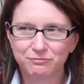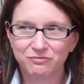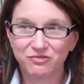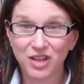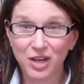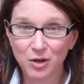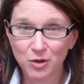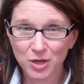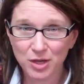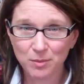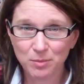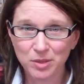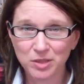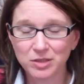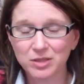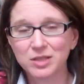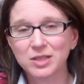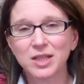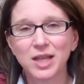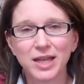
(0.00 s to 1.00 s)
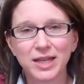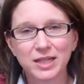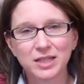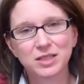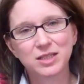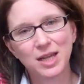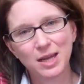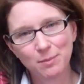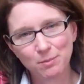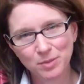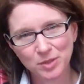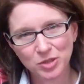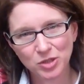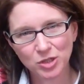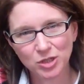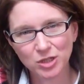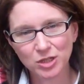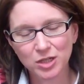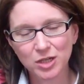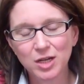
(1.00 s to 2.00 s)
variables like
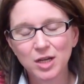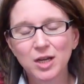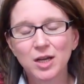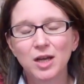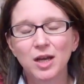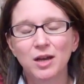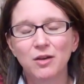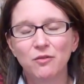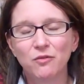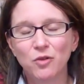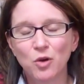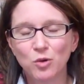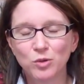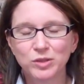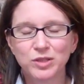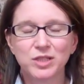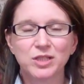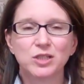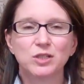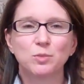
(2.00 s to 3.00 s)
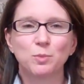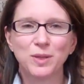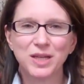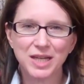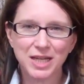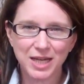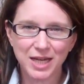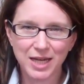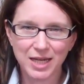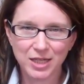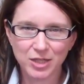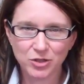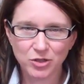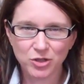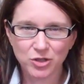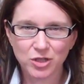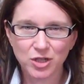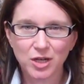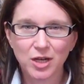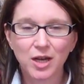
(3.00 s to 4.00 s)
temperature, voltage,
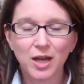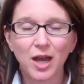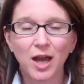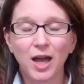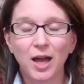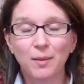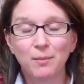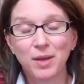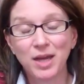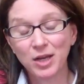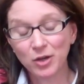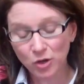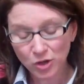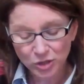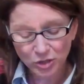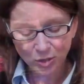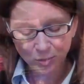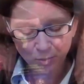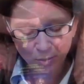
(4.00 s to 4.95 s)
pH, and also